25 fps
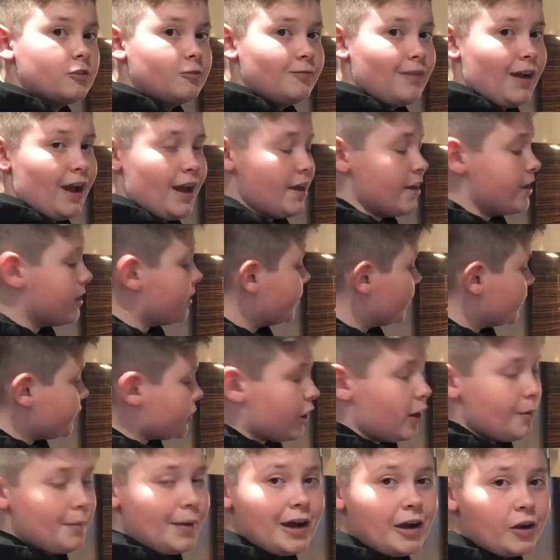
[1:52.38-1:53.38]
Right,
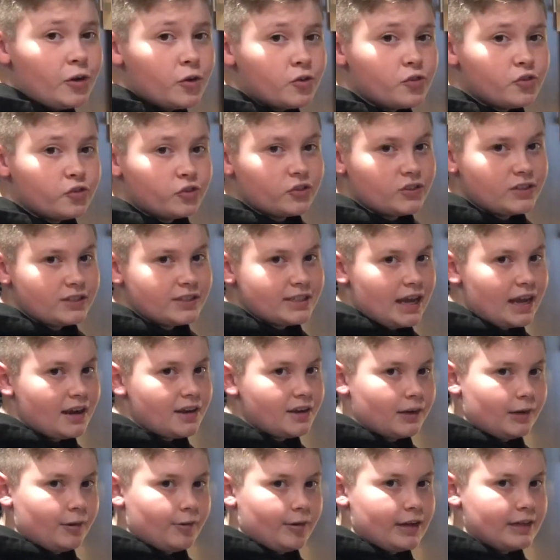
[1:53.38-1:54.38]
so I'm at
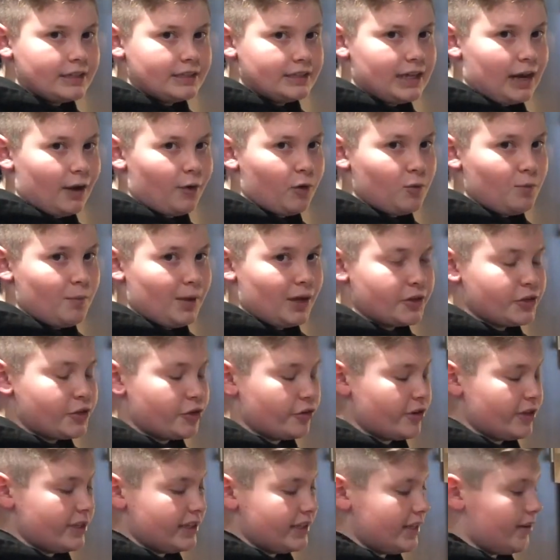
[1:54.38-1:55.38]
110 degrees now with my
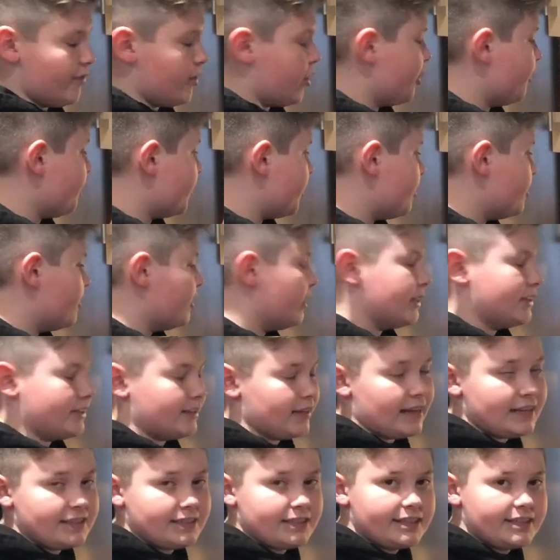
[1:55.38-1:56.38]
sugar syrup. So
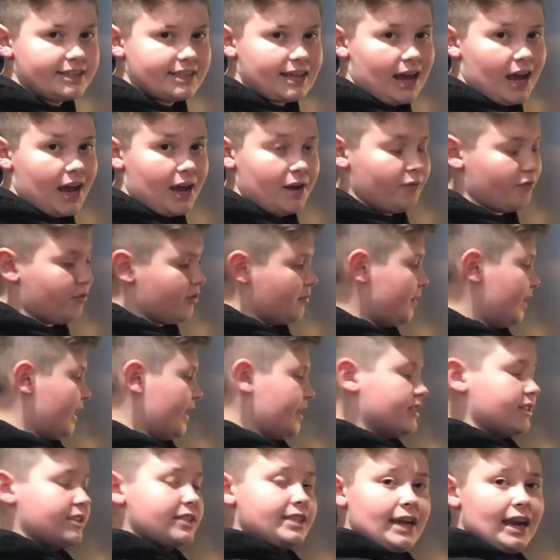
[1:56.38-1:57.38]
that's the sign for
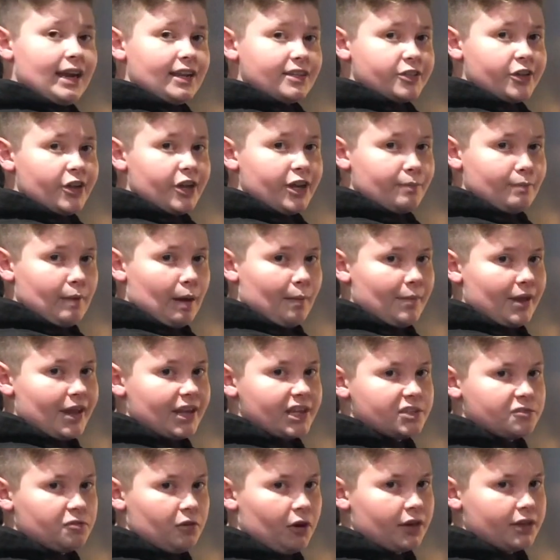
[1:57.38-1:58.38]
me to start turning my
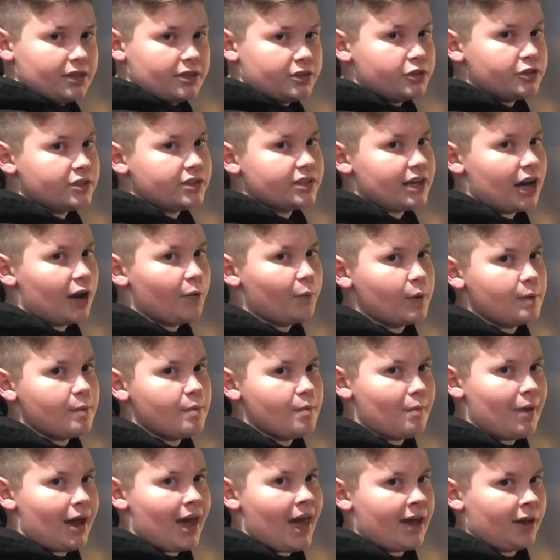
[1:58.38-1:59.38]
mixer on and just start
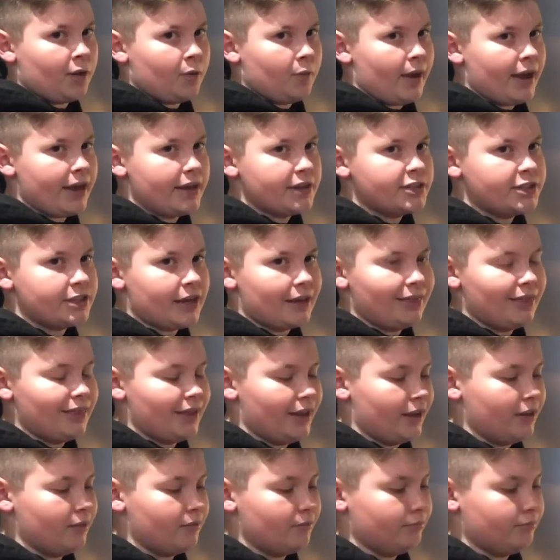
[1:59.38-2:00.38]
whipping my egg whites gently.